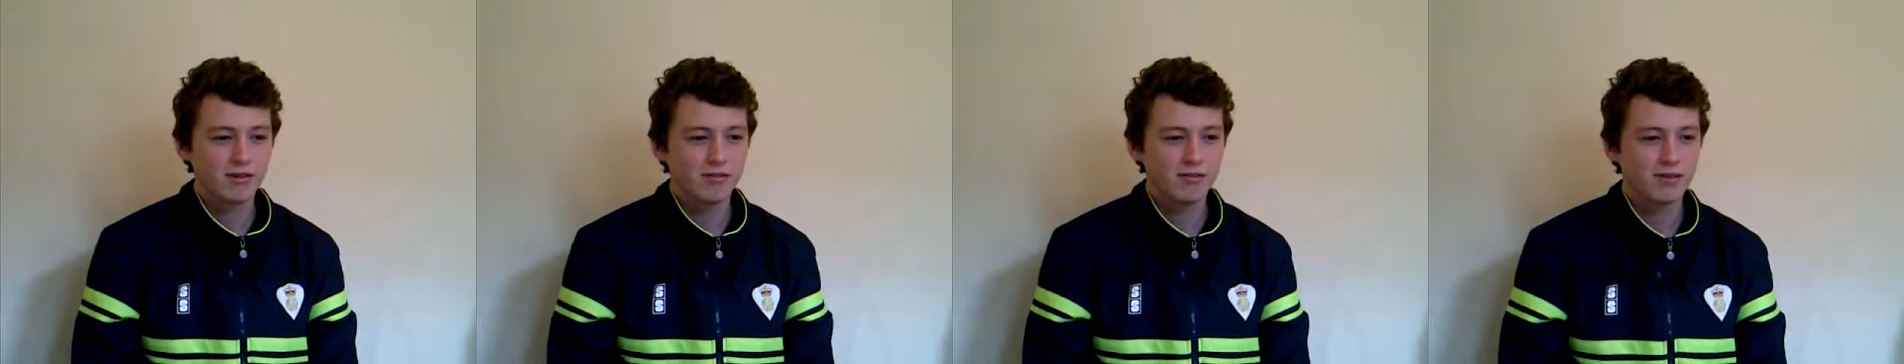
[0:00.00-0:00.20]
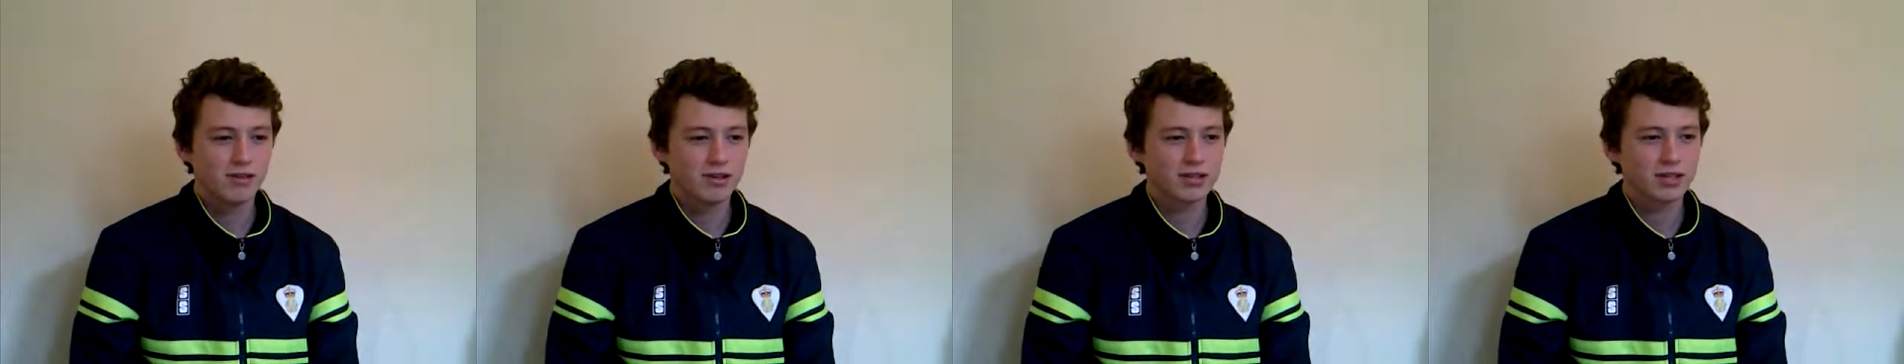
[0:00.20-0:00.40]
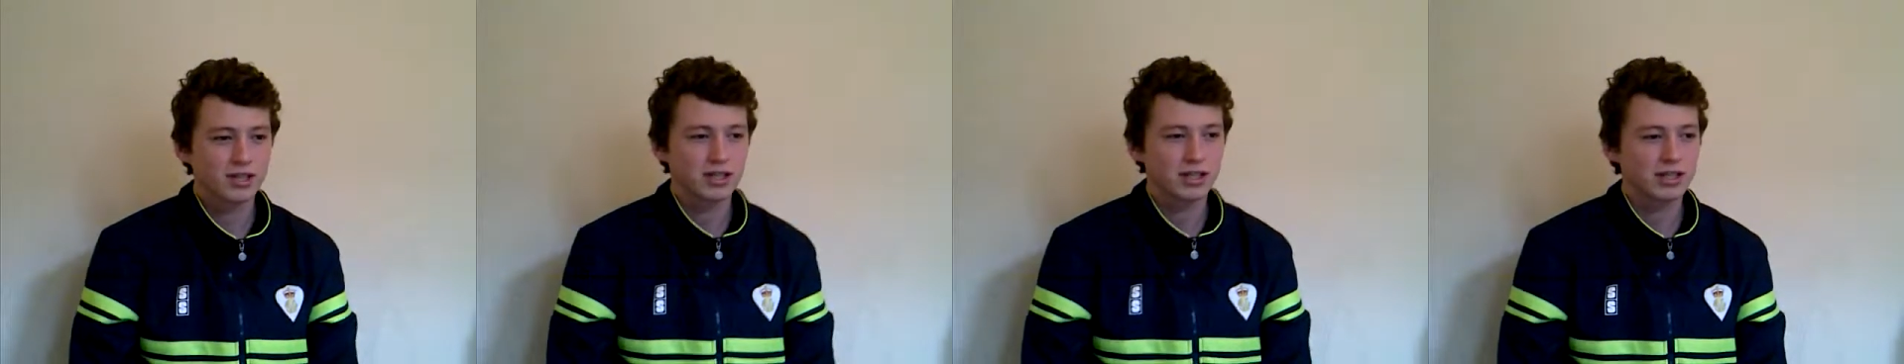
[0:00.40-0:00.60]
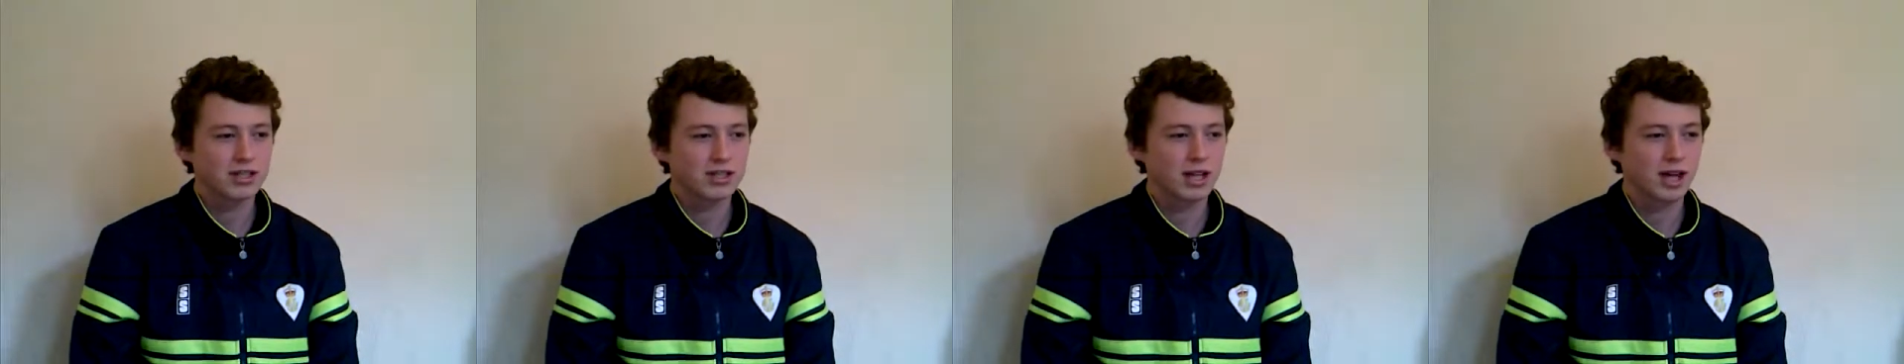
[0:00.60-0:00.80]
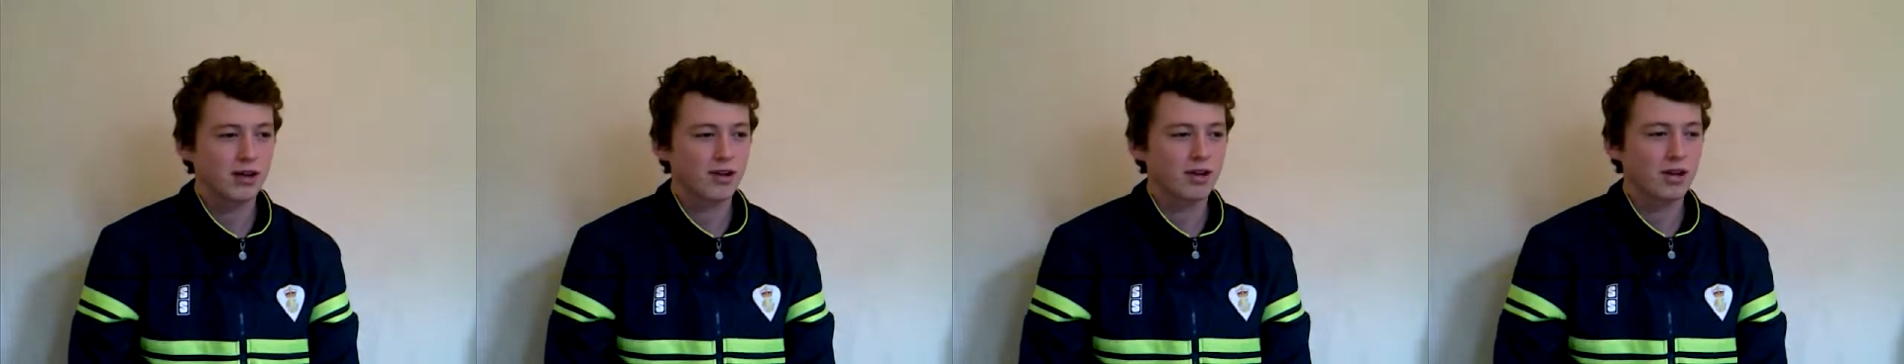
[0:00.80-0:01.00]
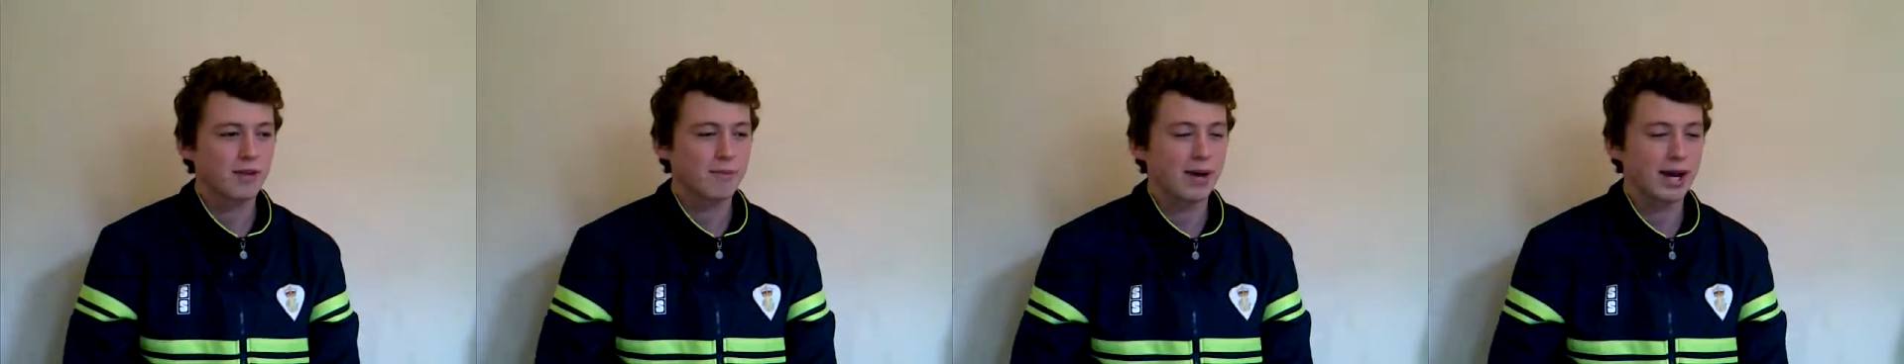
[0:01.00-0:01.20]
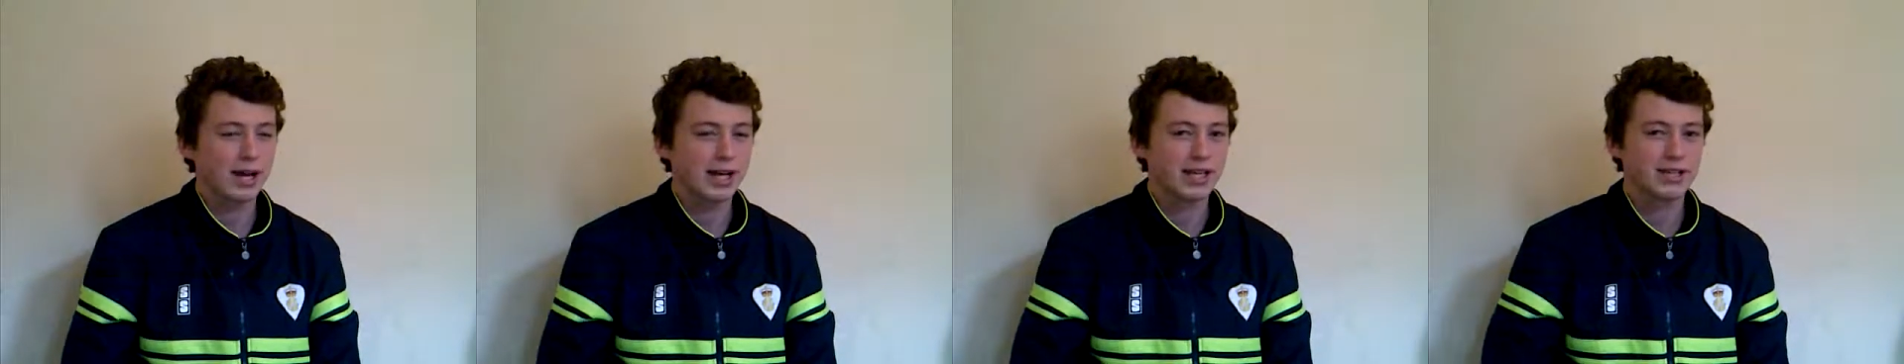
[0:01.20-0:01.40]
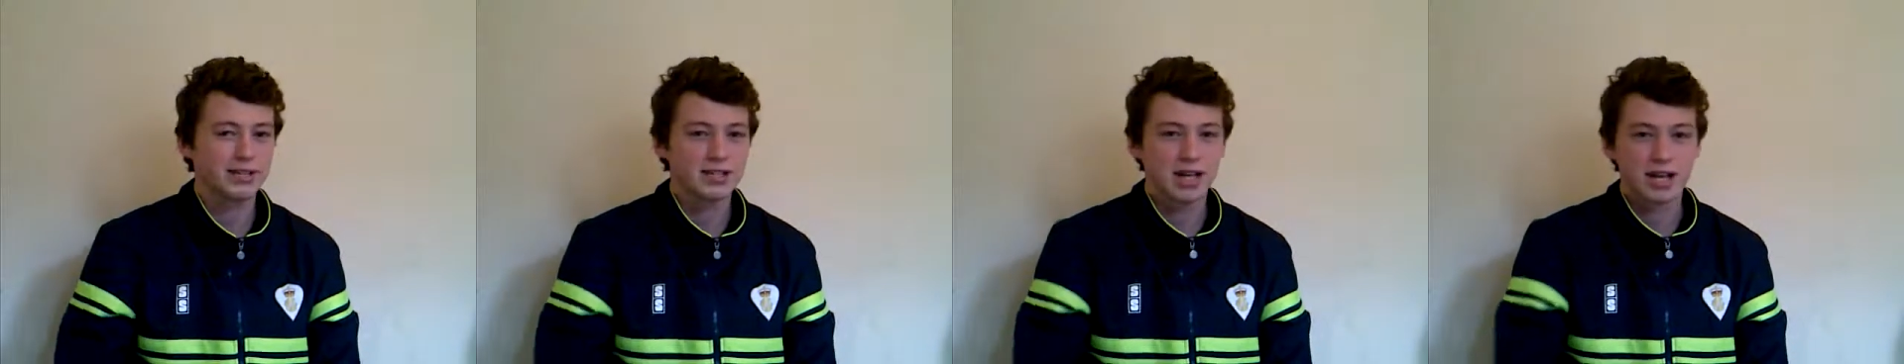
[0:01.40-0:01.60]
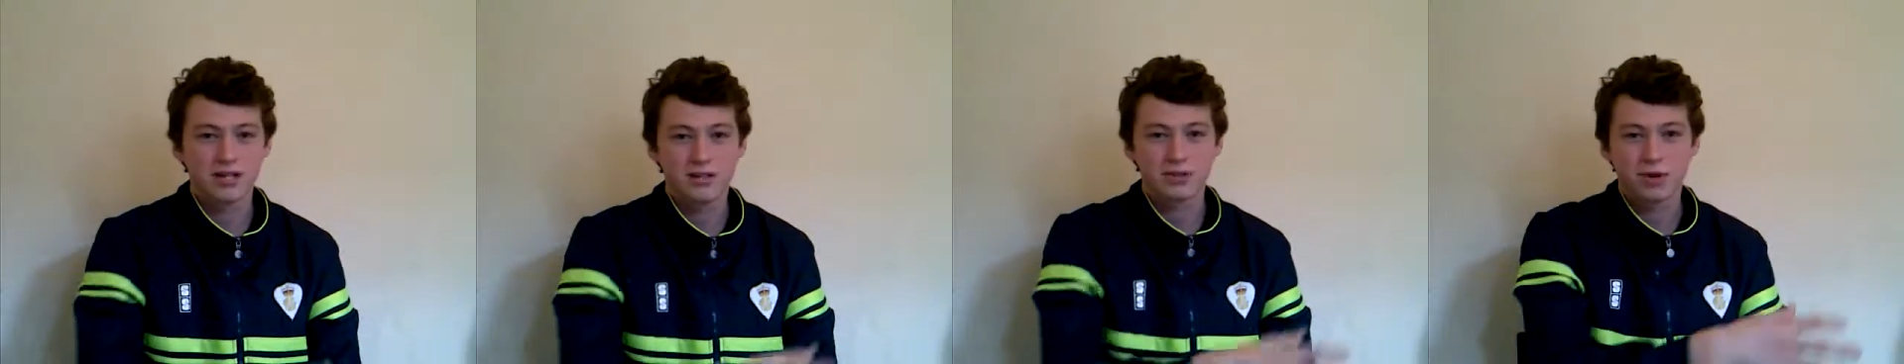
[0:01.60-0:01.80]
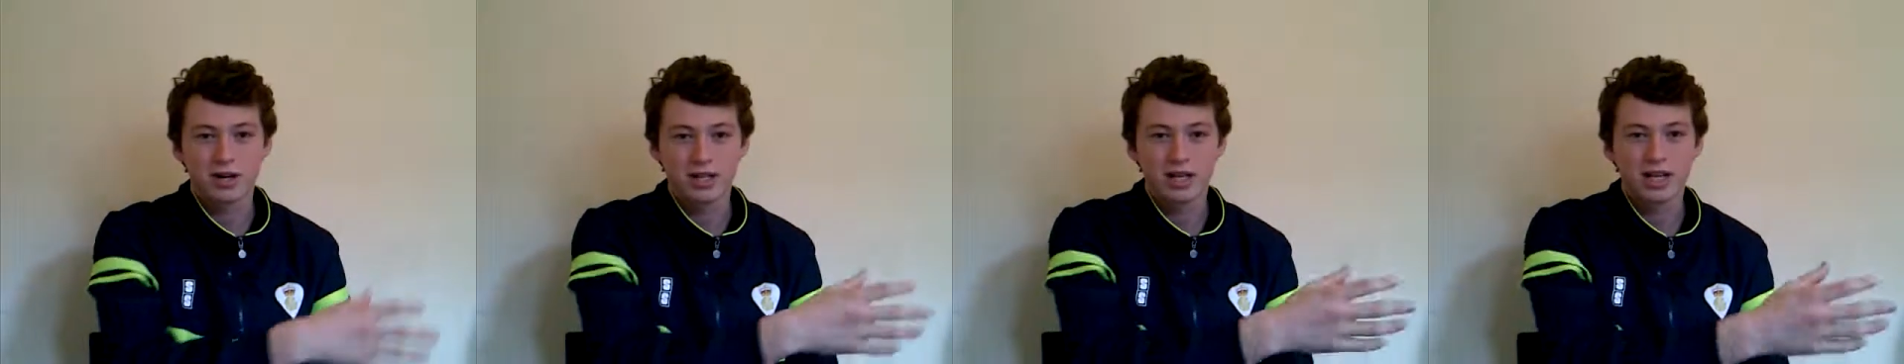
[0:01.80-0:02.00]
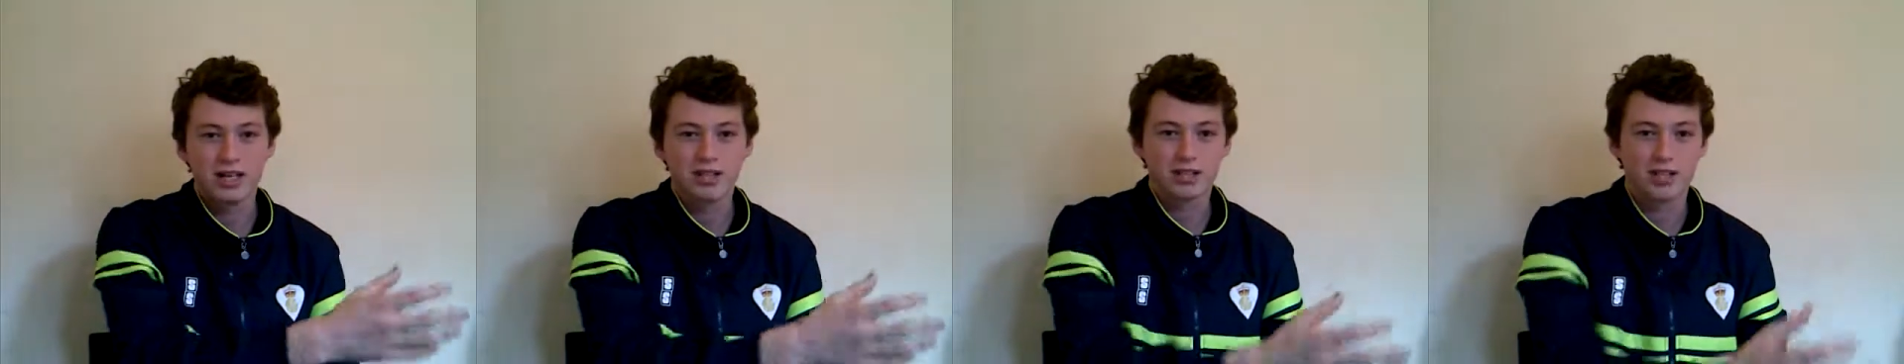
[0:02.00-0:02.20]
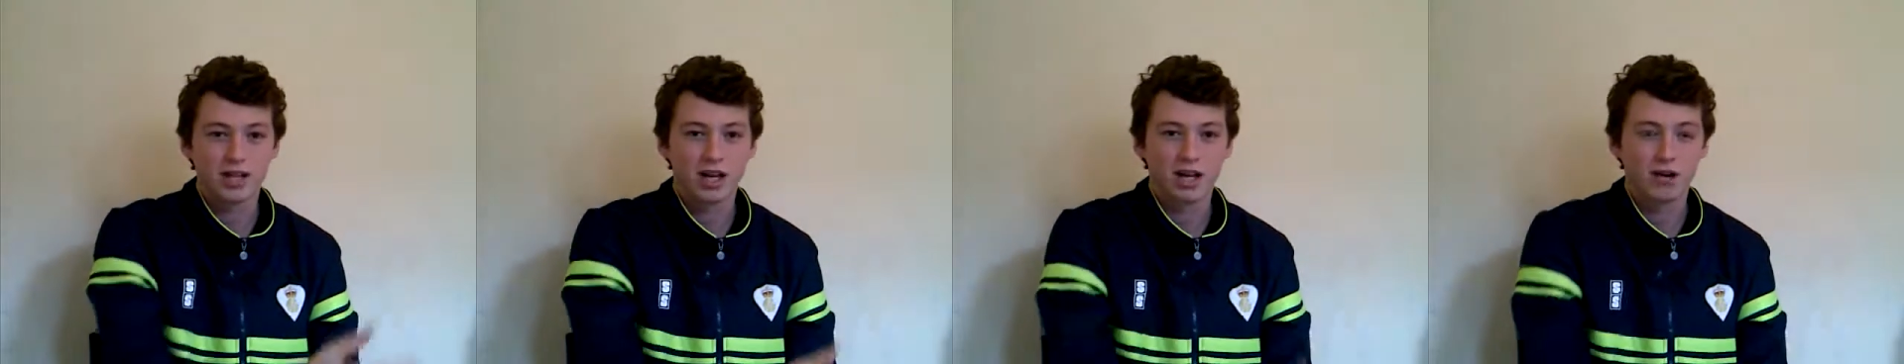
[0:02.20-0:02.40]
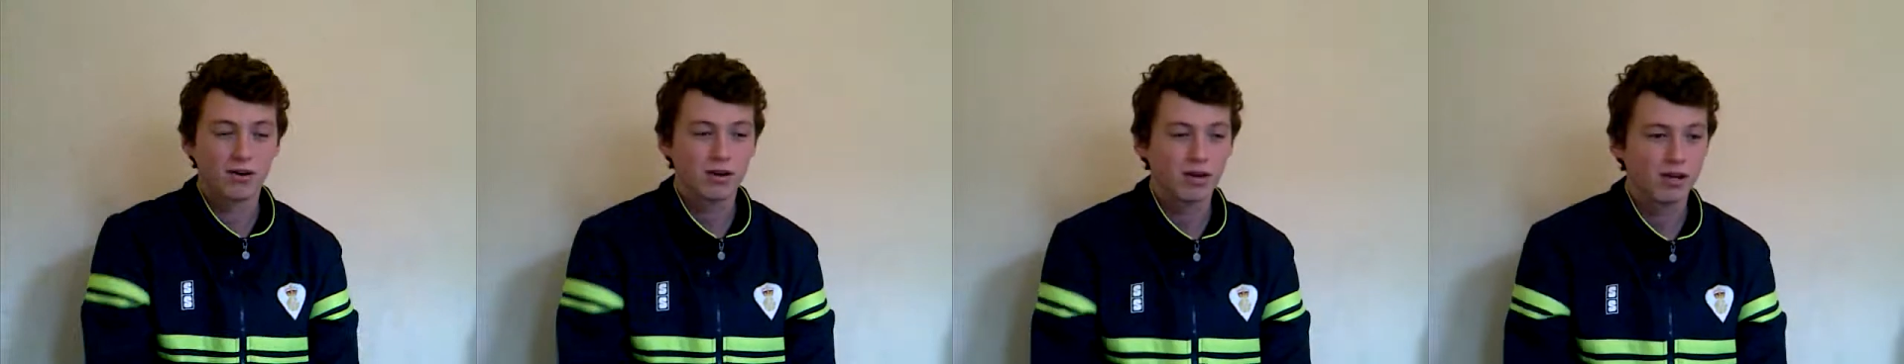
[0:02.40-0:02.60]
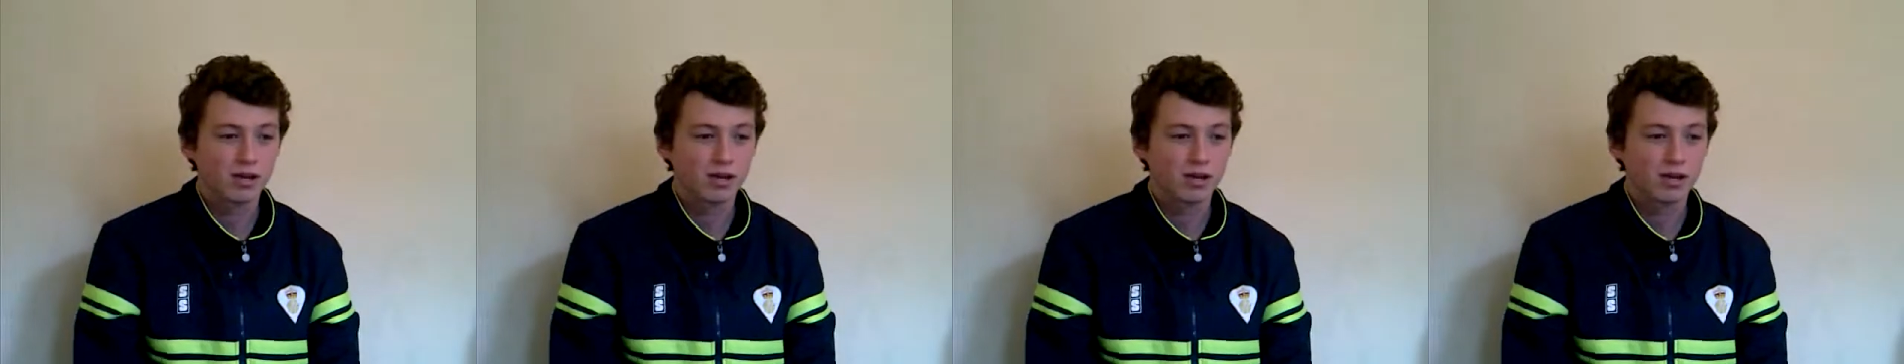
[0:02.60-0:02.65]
Firstly, it's like back in 10, 20 years ago,